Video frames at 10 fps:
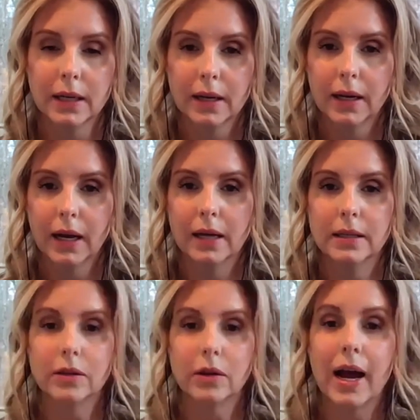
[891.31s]
Yeah. And
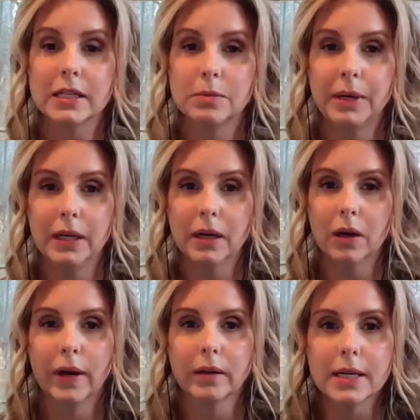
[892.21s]
then there has to be
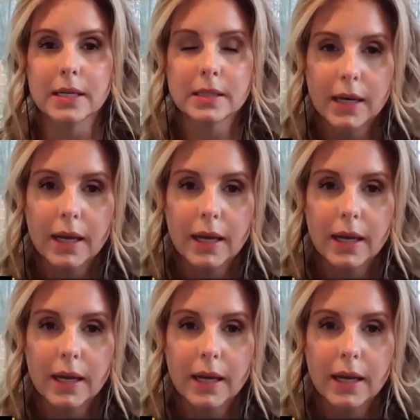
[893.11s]
awareness.